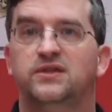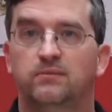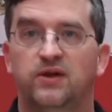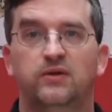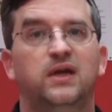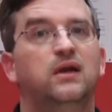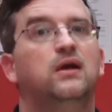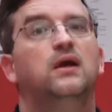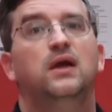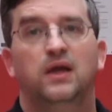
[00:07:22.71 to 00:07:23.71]

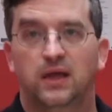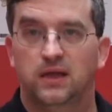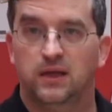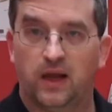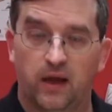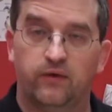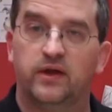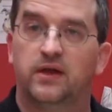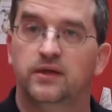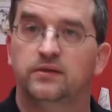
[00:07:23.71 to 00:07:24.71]
stability and
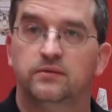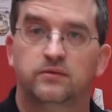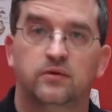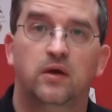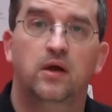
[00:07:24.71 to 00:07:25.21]
how it can